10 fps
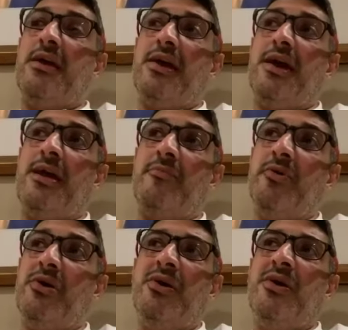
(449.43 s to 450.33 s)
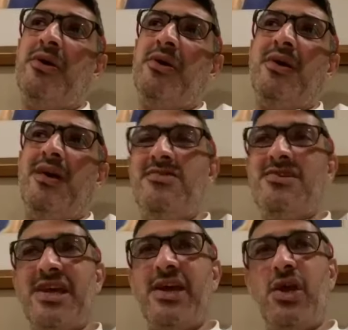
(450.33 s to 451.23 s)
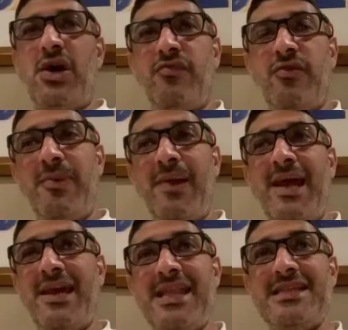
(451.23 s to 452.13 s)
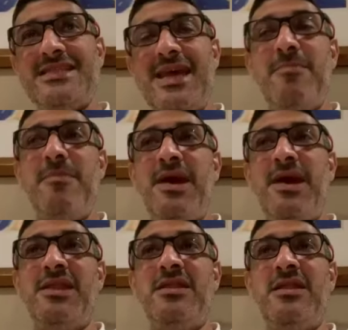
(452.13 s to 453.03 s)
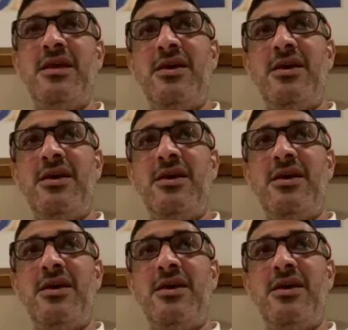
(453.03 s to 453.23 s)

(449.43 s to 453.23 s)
Okay, but in the second half, we're playing against 10 men.